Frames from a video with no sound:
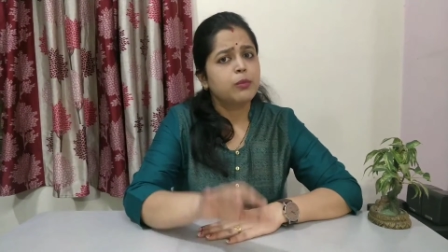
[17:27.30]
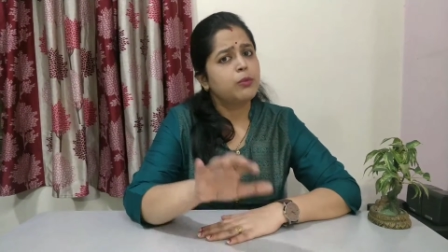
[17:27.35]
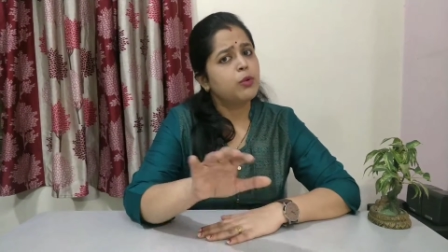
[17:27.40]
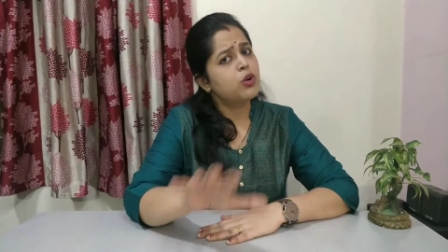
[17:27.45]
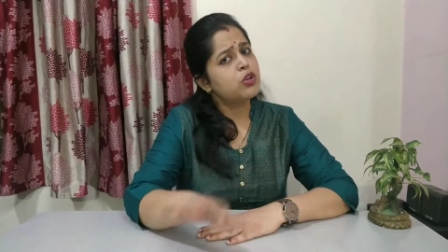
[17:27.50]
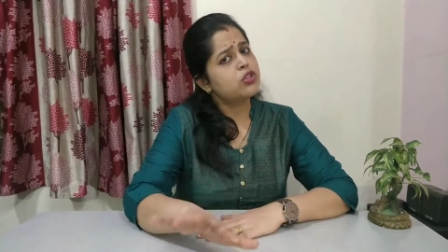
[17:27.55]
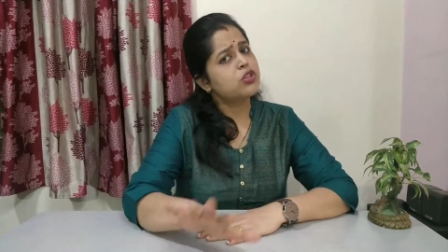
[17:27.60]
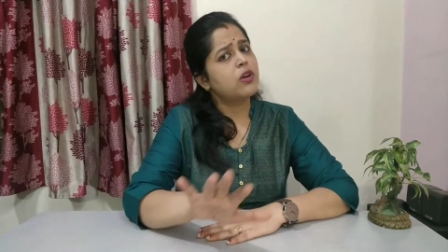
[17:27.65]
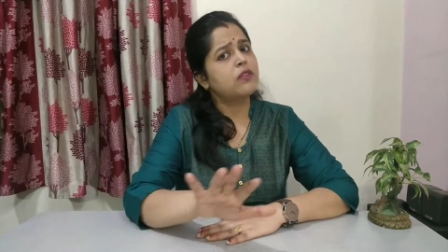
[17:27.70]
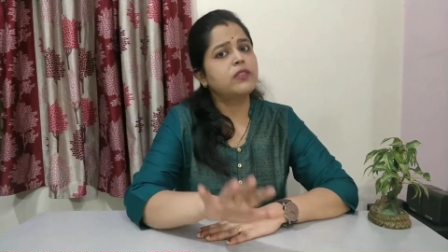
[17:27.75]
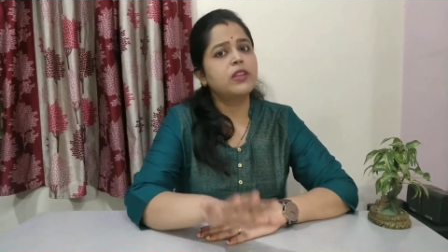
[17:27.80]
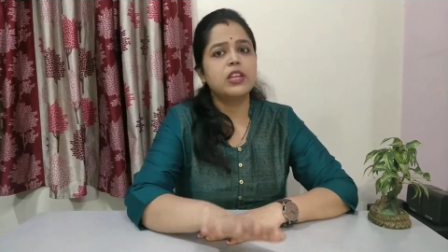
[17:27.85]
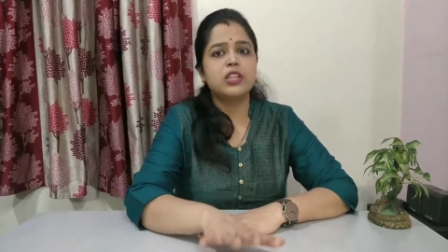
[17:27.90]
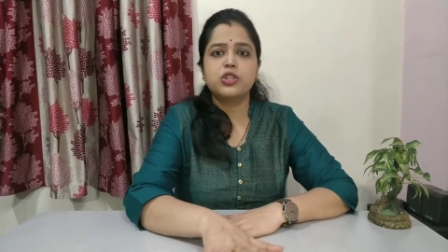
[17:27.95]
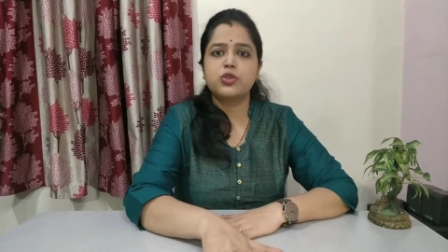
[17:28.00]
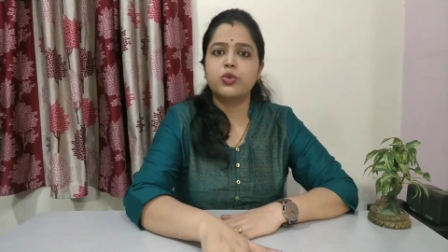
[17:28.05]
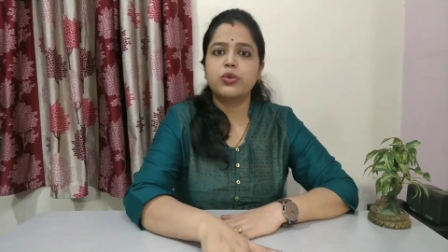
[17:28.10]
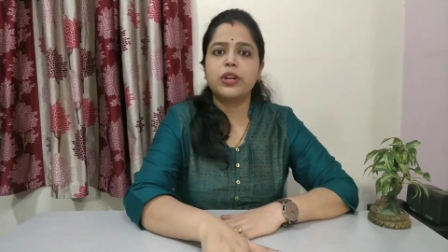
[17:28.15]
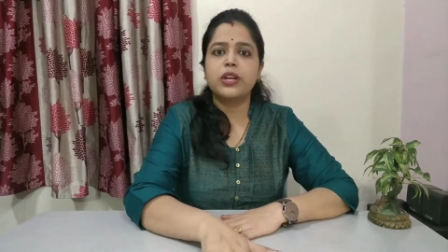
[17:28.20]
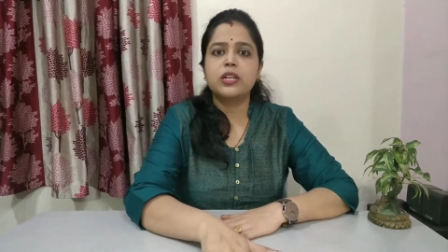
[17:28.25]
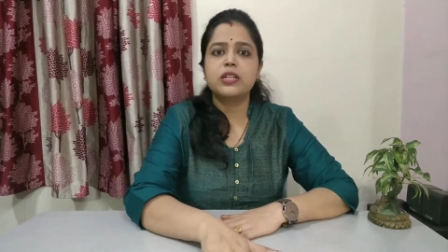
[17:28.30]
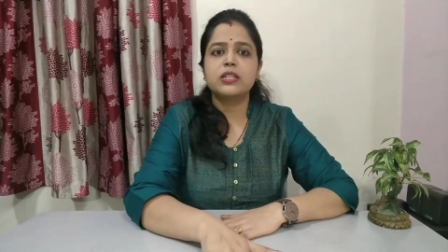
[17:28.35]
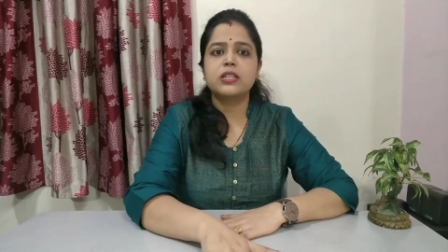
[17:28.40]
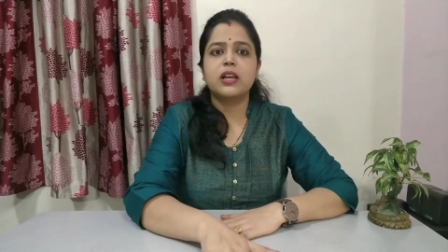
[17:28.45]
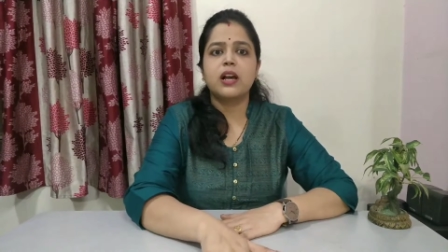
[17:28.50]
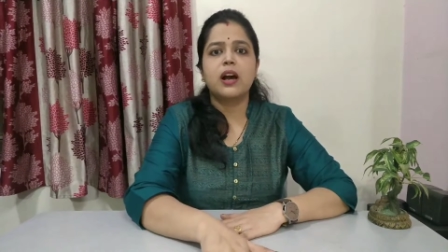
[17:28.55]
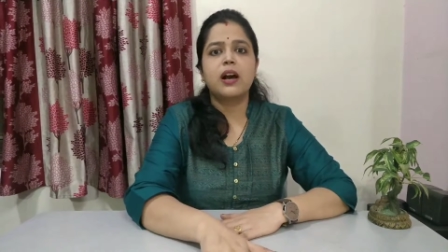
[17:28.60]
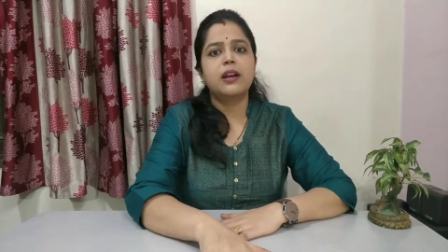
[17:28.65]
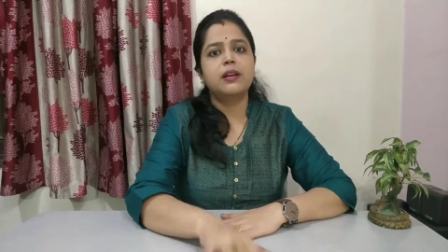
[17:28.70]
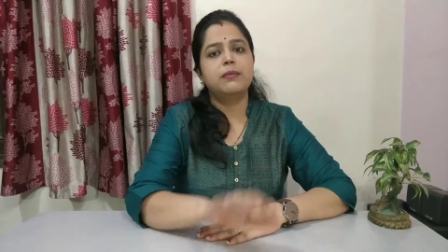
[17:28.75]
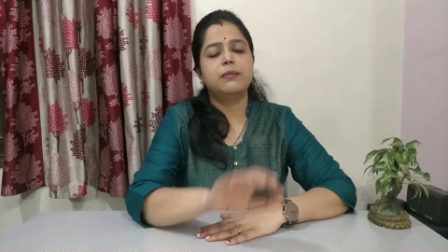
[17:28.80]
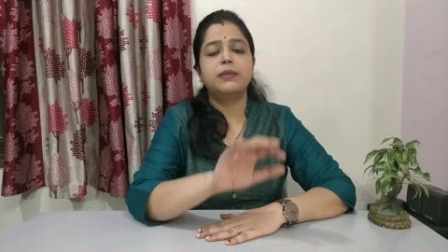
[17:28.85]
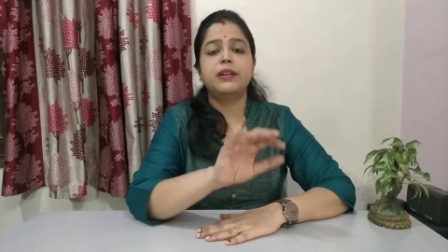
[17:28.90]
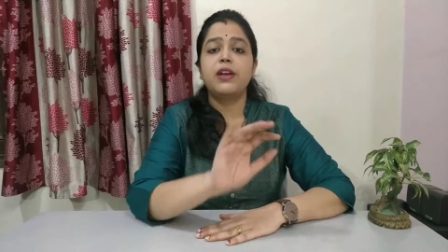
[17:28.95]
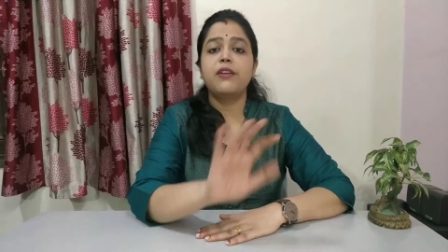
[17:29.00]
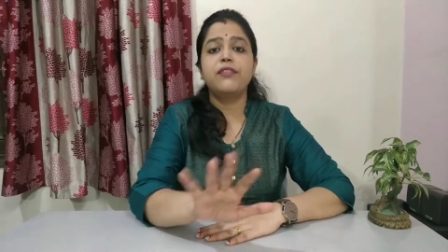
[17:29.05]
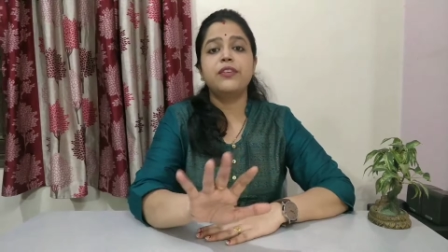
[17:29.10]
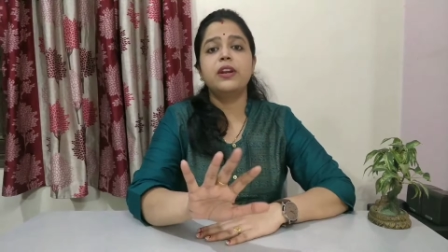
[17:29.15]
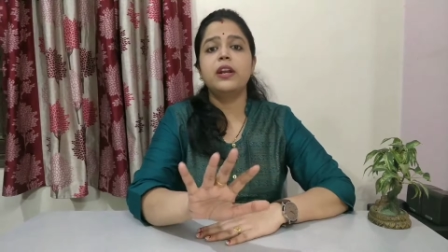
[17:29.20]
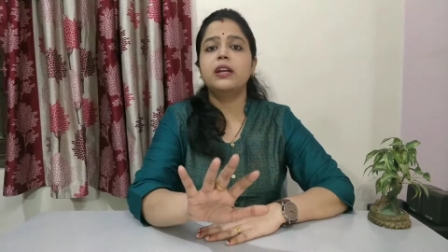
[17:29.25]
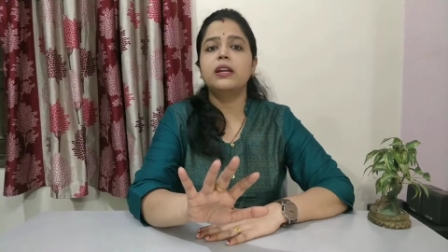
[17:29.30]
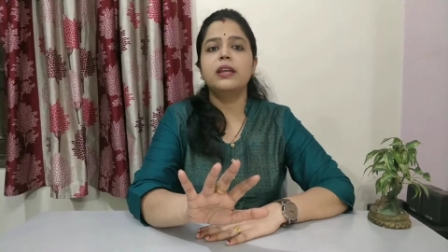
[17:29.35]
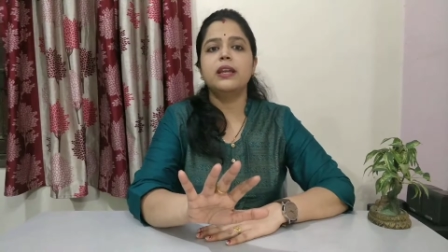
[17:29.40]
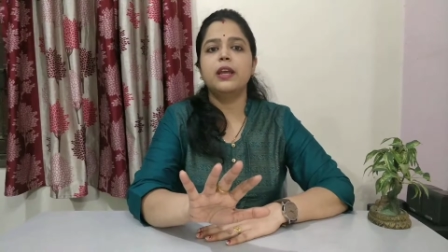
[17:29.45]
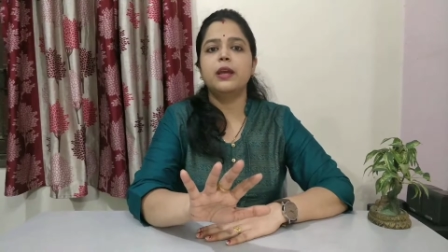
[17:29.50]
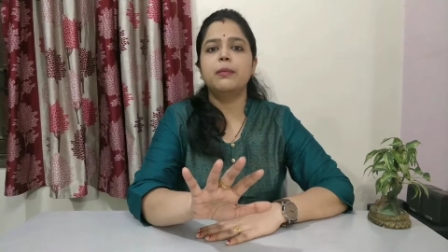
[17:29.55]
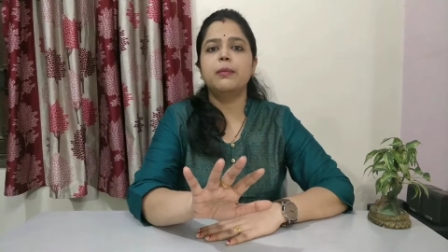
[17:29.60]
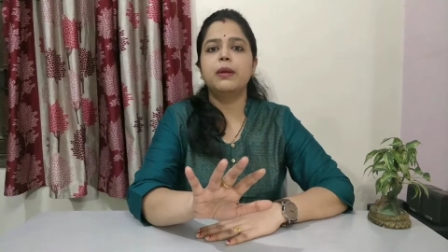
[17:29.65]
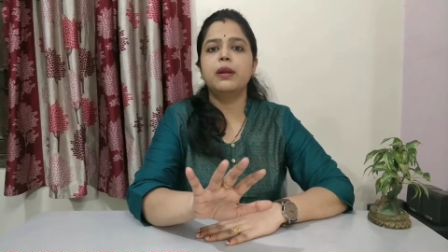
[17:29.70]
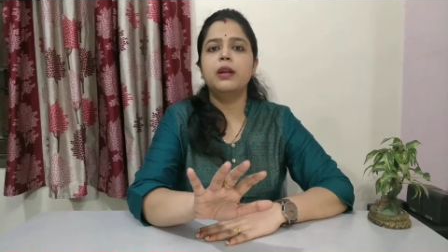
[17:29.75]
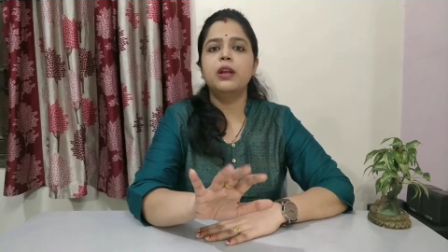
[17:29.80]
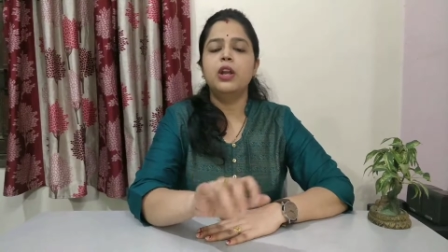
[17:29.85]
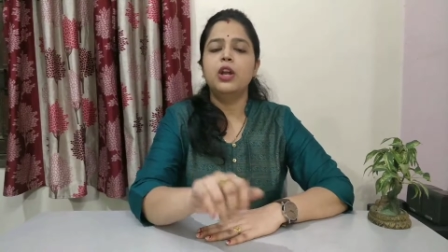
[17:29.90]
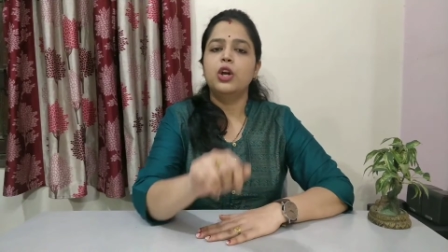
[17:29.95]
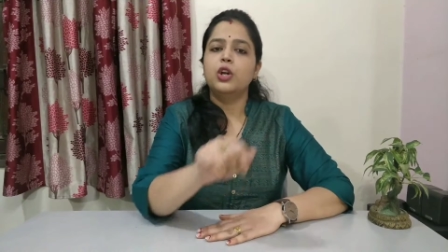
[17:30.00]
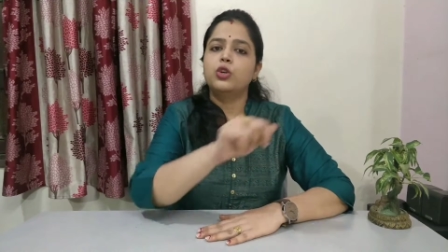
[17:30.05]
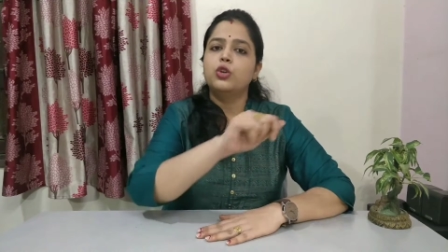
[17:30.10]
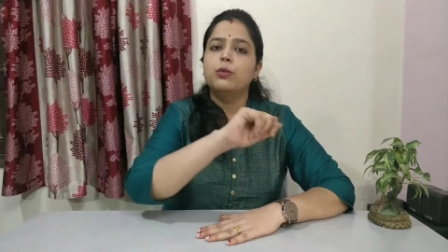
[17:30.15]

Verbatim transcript: most of the students are definitely able